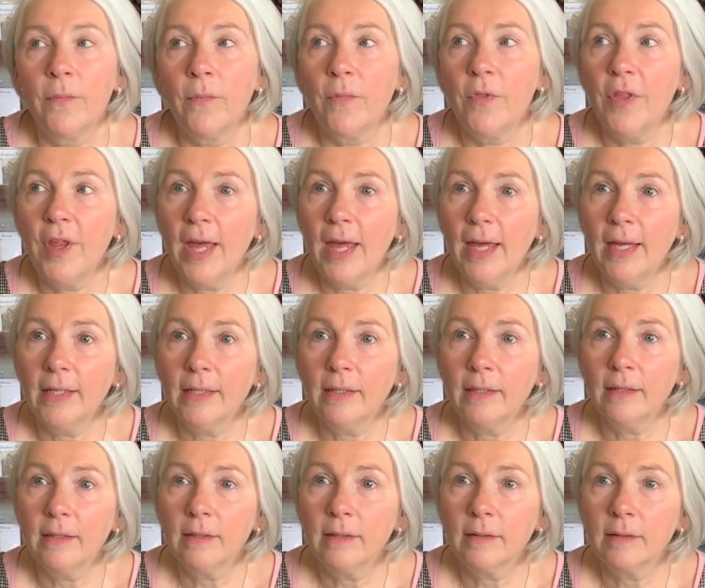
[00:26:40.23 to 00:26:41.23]

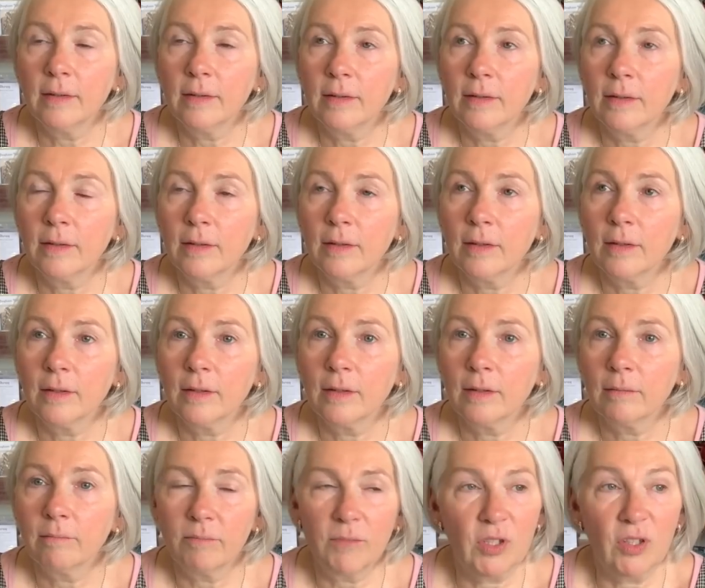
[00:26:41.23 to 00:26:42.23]
then
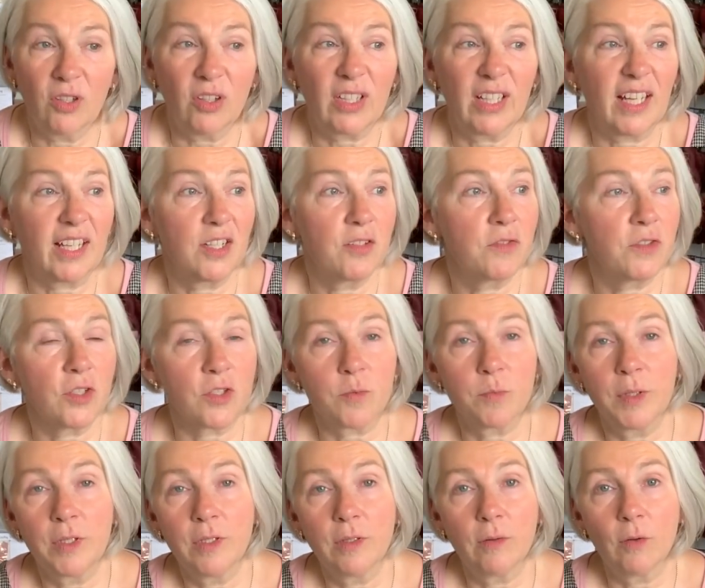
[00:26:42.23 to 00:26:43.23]
you look like you've just
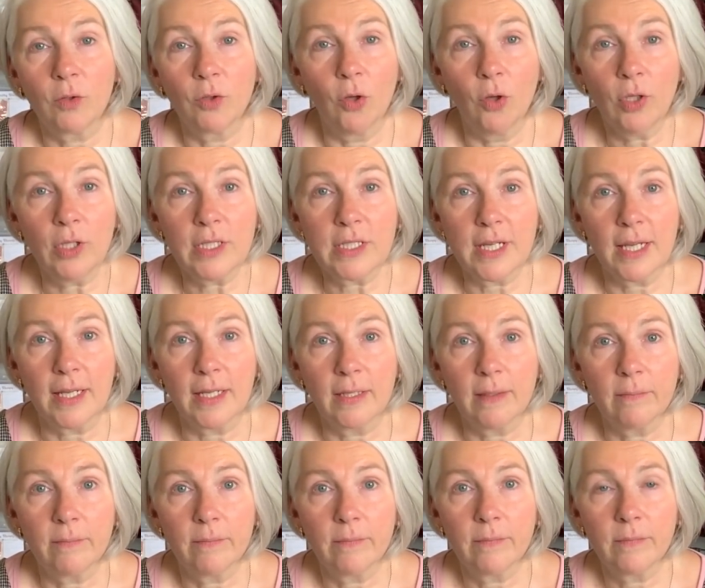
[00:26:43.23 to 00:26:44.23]
been on
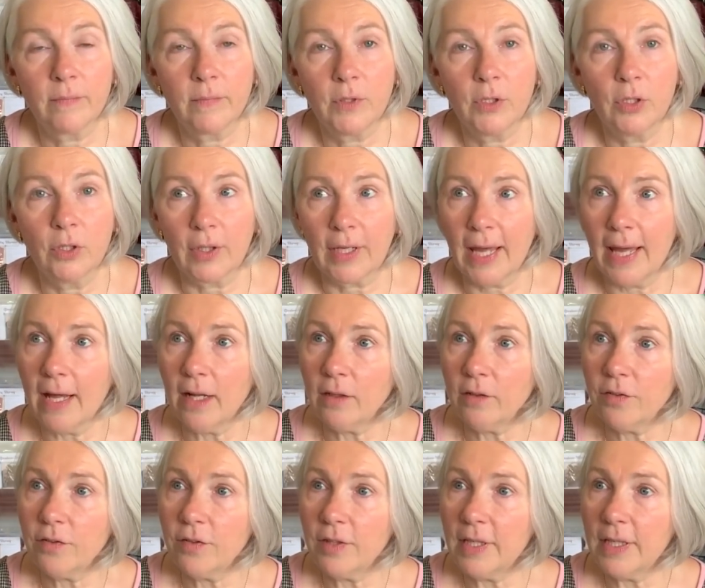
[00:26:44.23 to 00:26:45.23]
holiday. You look
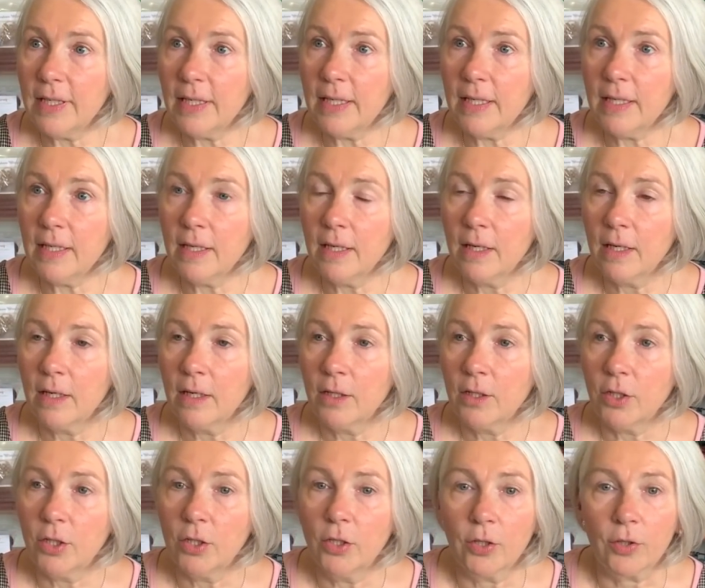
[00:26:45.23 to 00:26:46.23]
healthy,
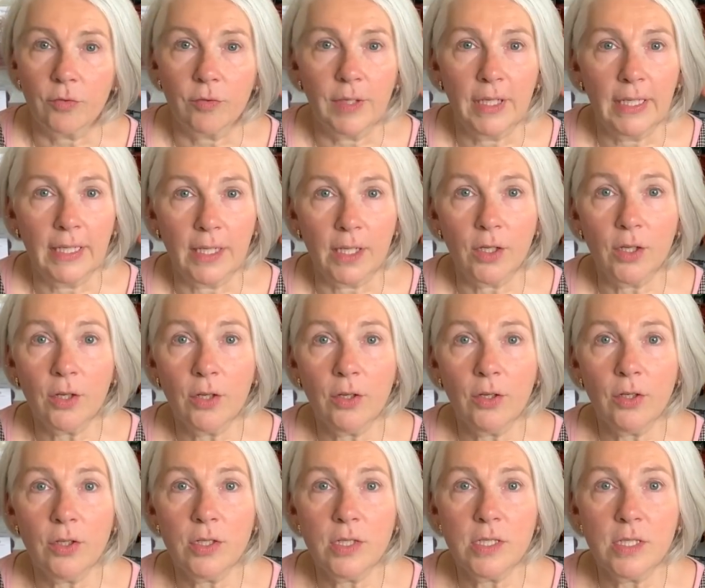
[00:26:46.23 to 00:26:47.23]
you look really
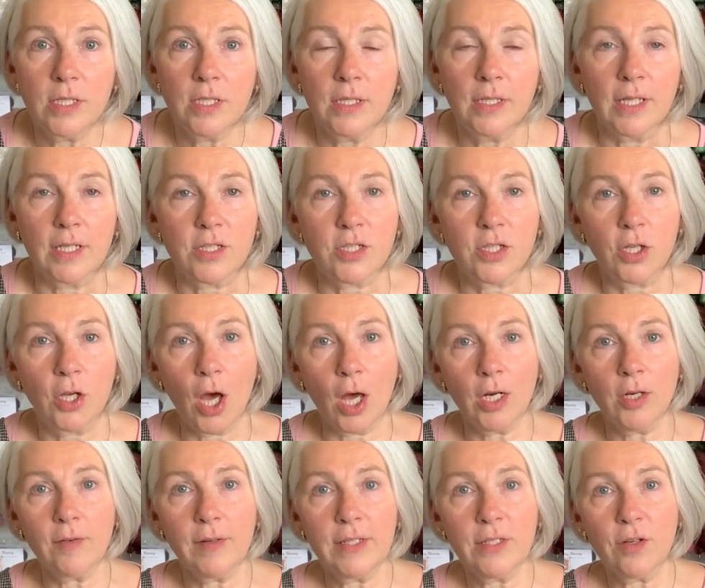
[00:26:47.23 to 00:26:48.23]
good, there's
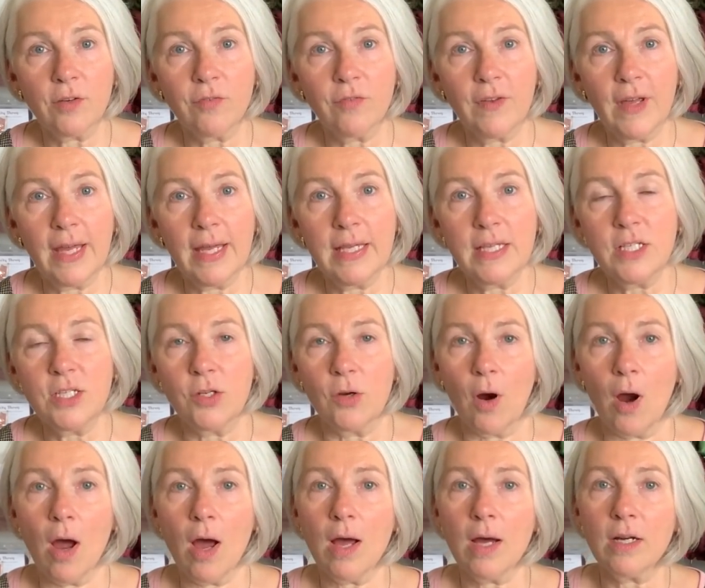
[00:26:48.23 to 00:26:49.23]
color in your face,
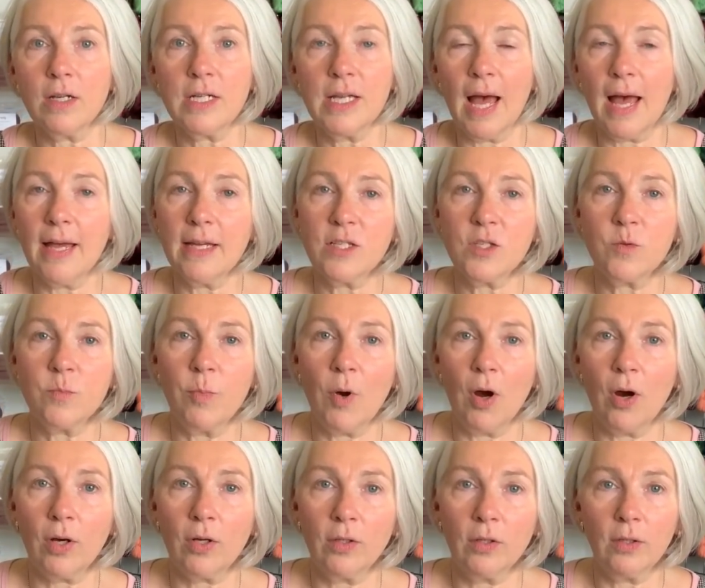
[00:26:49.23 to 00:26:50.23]
your eyes
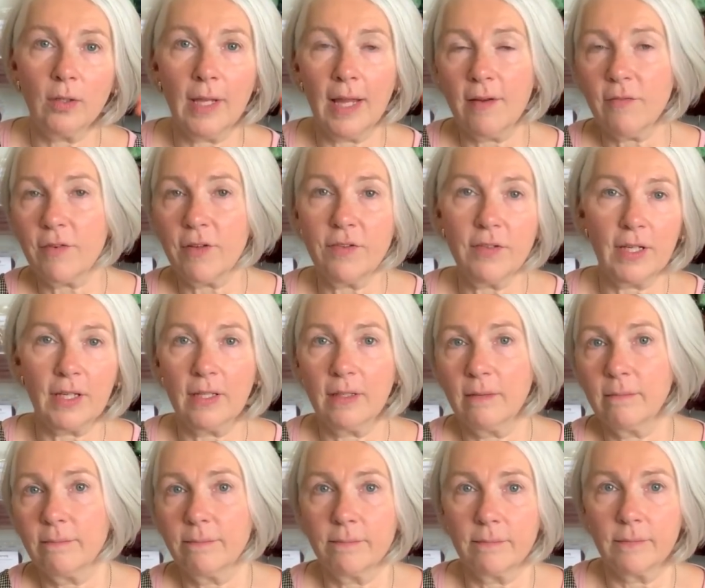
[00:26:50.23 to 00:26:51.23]
sparkle,
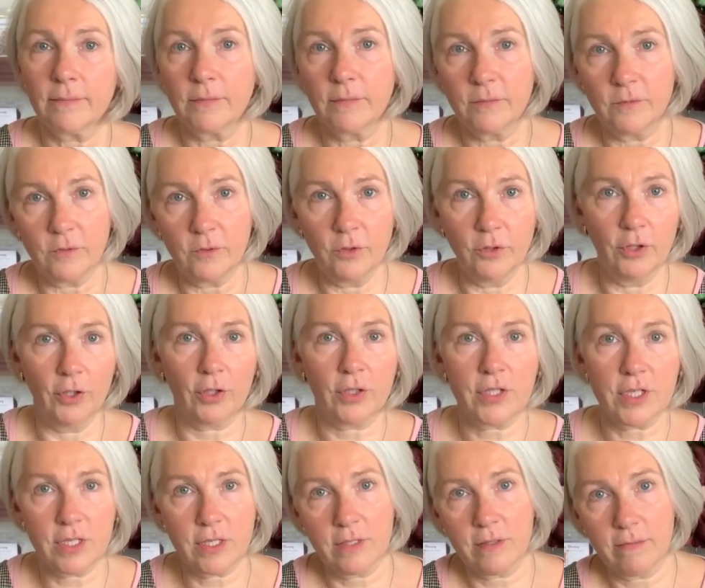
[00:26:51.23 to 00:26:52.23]
everything
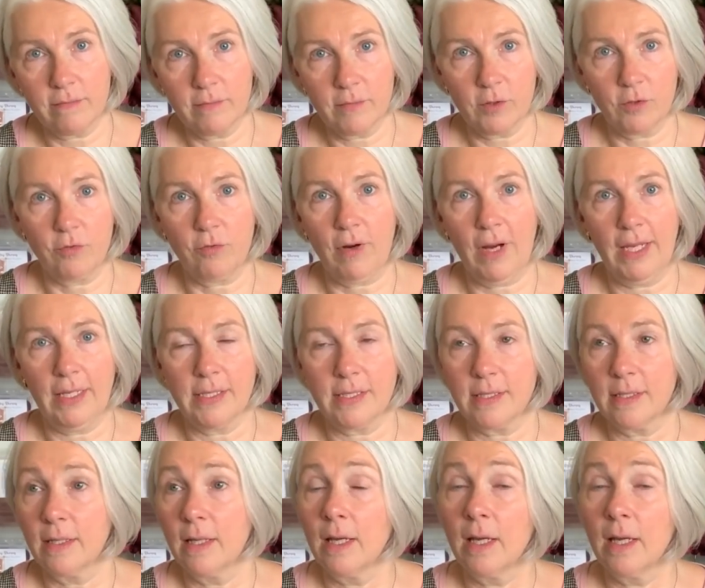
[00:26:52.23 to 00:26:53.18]
looks great.